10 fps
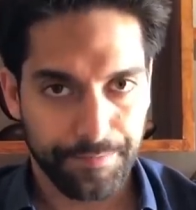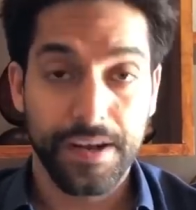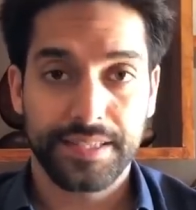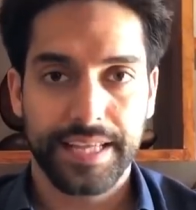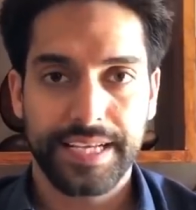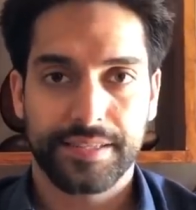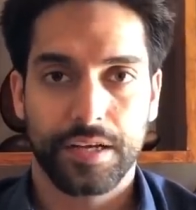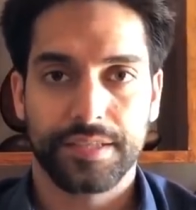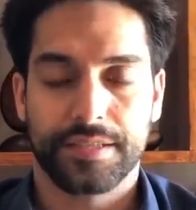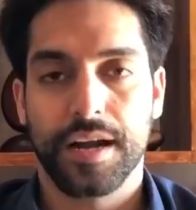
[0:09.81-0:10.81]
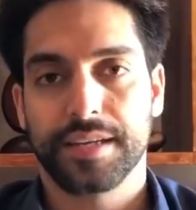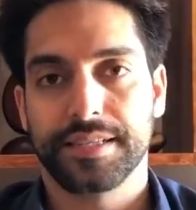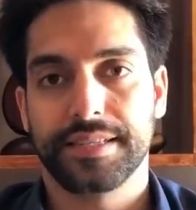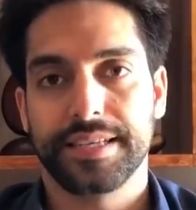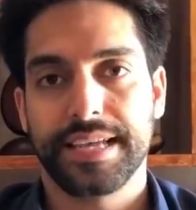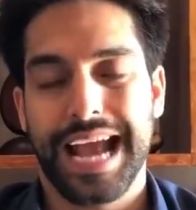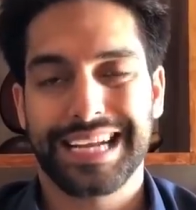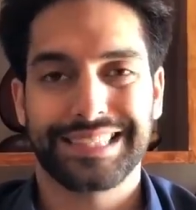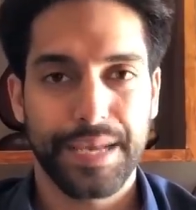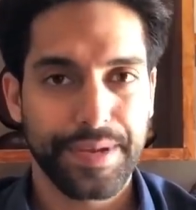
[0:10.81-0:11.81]
First they started targeting the
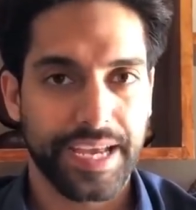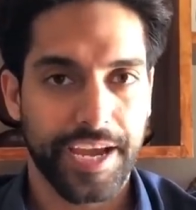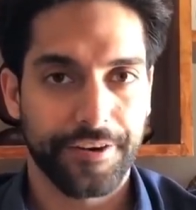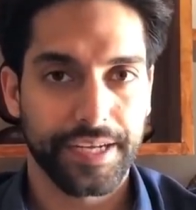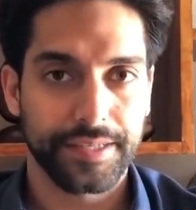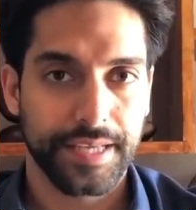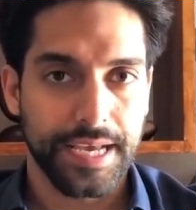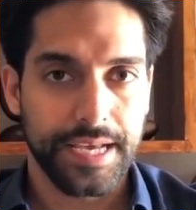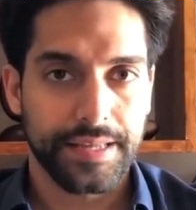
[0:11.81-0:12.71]
academic areas,